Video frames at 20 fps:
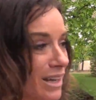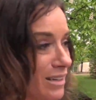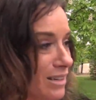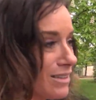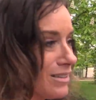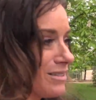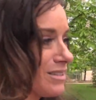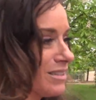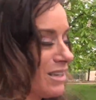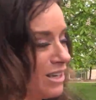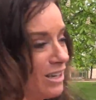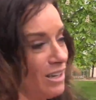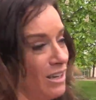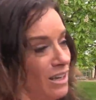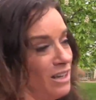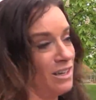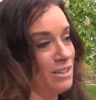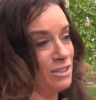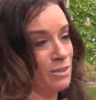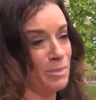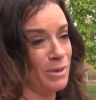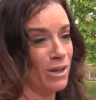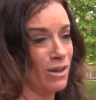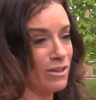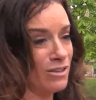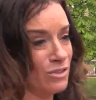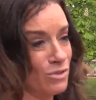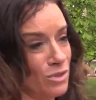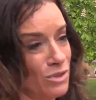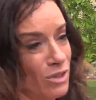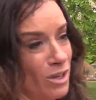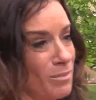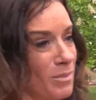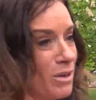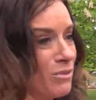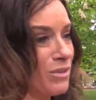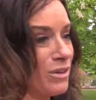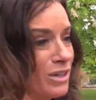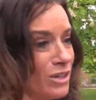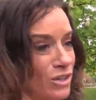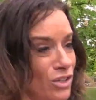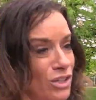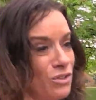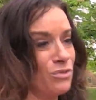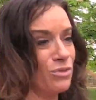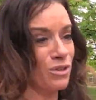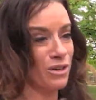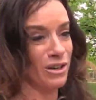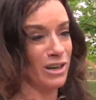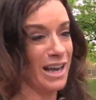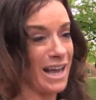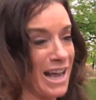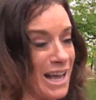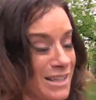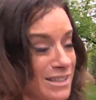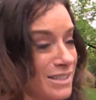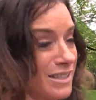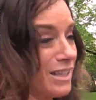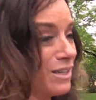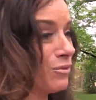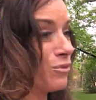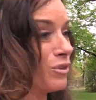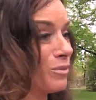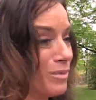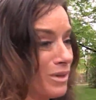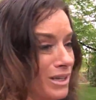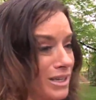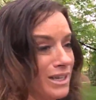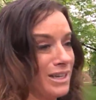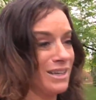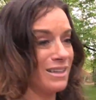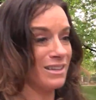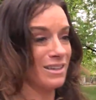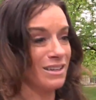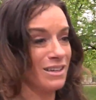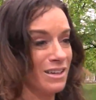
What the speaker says: Because, to be honest with you, I'm not very good for asking for money.